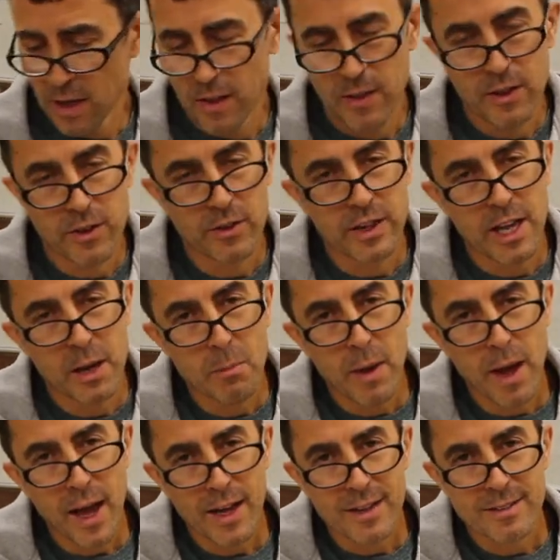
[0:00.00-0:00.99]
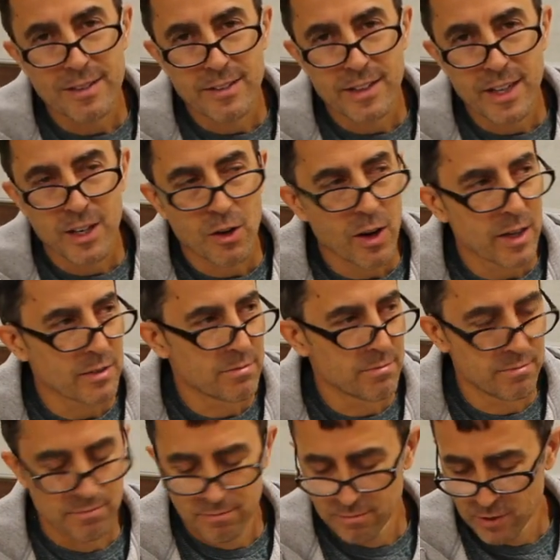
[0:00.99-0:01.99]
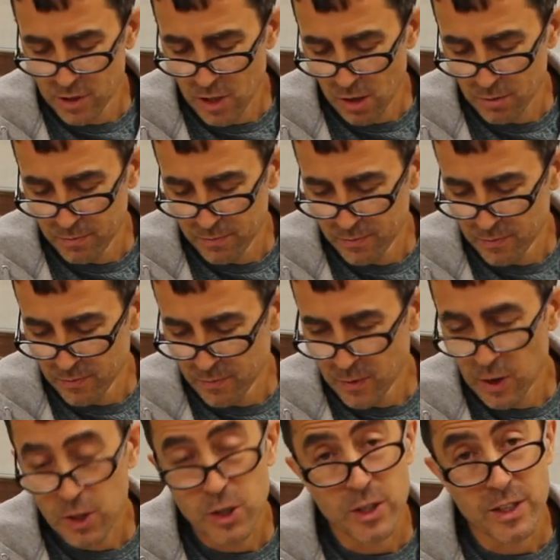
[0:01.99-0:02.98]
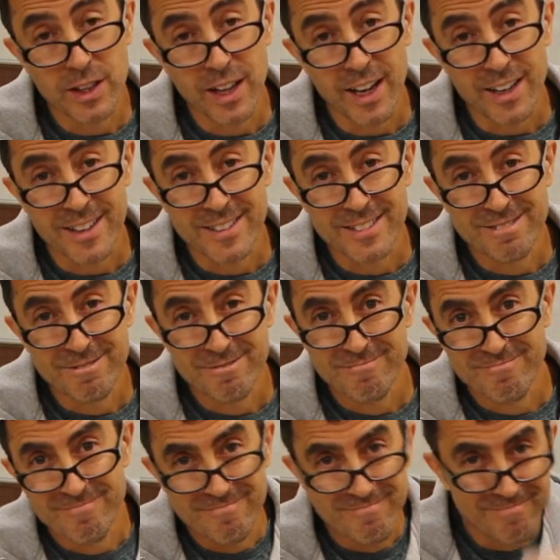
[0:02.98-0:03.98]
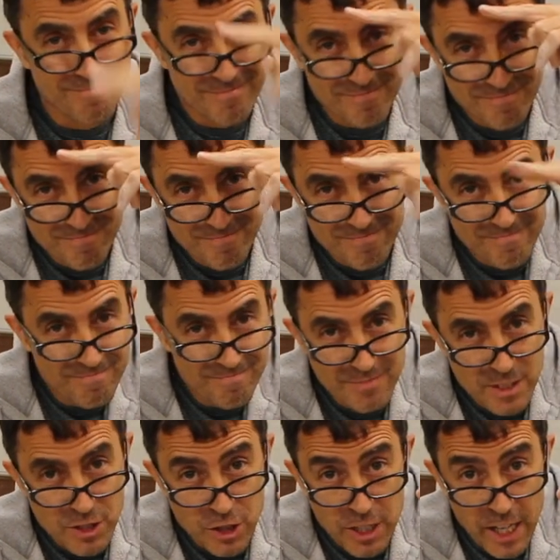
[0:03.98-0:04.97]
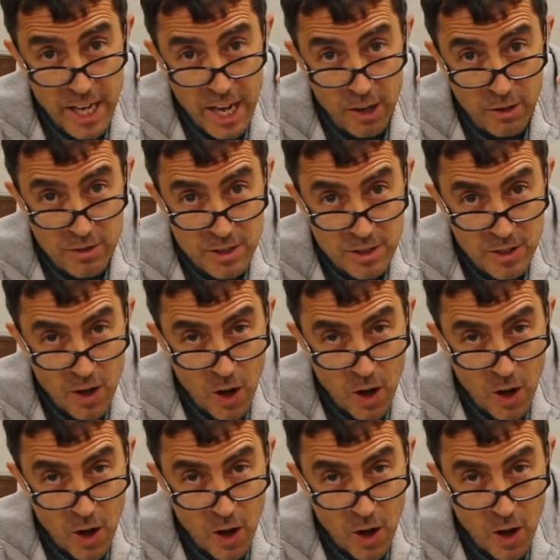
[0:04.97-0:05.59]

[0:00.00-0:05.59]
Then you'll get it back and you'll get a grade. So, good luck. Mr. Dunn out.